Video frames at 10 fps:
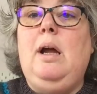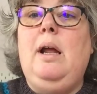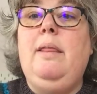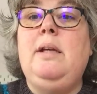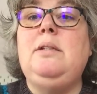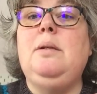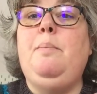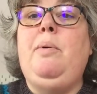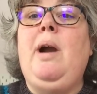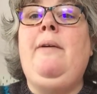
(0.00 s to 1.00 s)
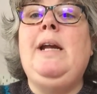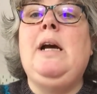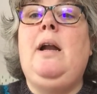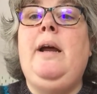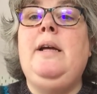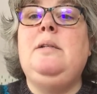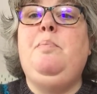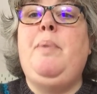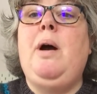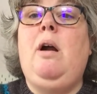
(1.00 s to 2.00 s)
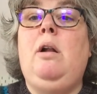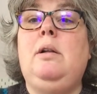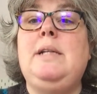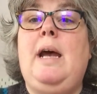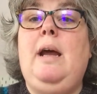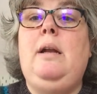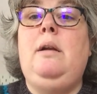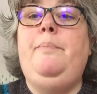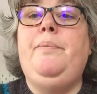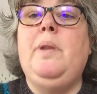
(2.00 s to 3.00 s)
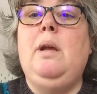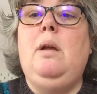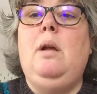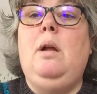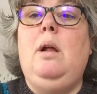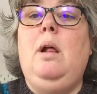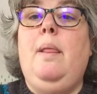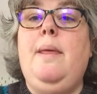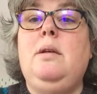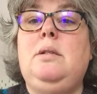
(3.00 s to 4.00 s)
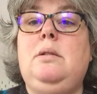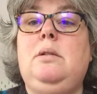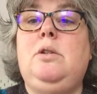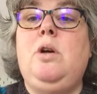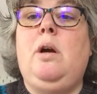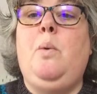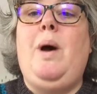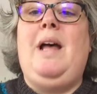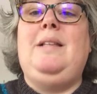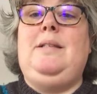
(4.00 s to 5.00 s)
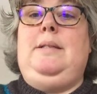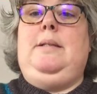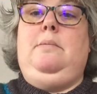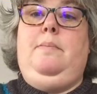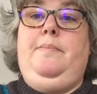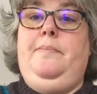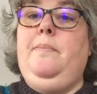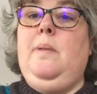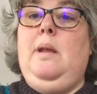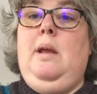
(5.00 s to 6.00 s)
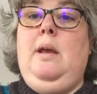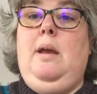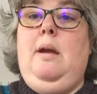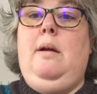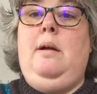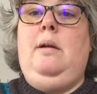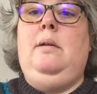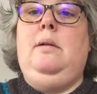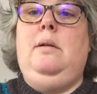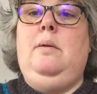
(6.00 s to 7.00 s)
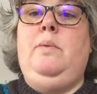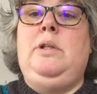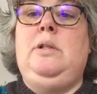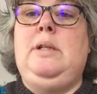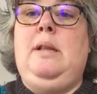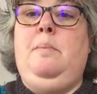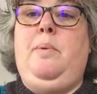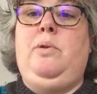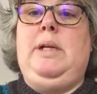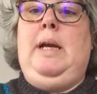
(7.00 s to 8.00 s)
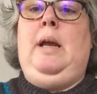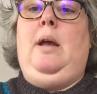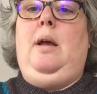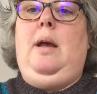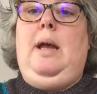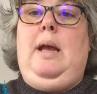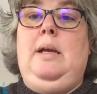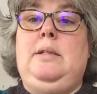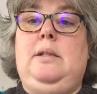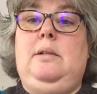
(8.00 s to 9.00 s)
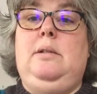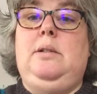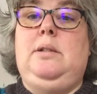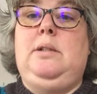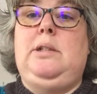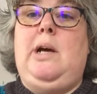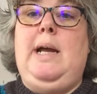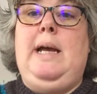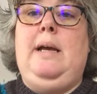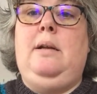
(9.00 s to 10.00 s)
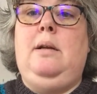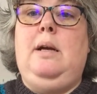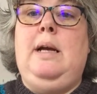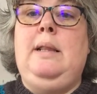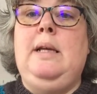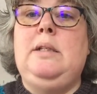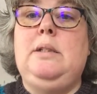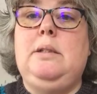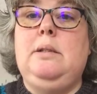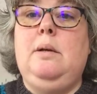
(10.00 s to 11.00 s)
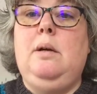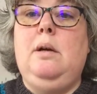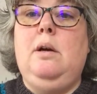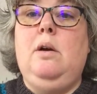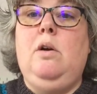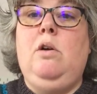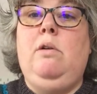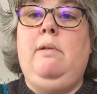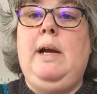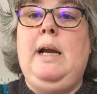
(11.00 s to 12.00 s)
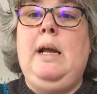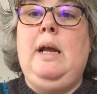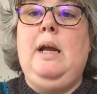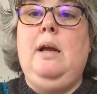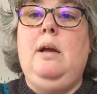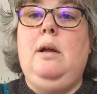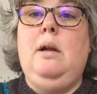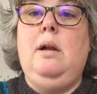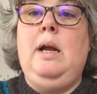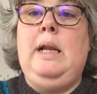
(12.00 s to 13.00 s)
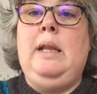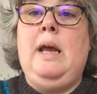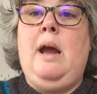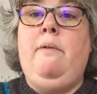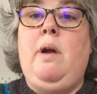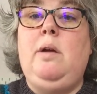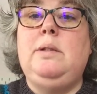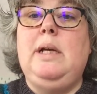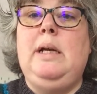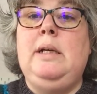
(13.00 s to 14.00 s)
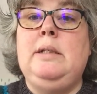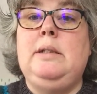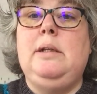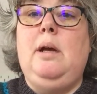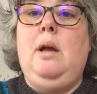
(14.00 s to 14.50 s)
This brownie colour is Pearl 10. This turquoise here, which is in the body, is cyan, and this greeny in the arrows is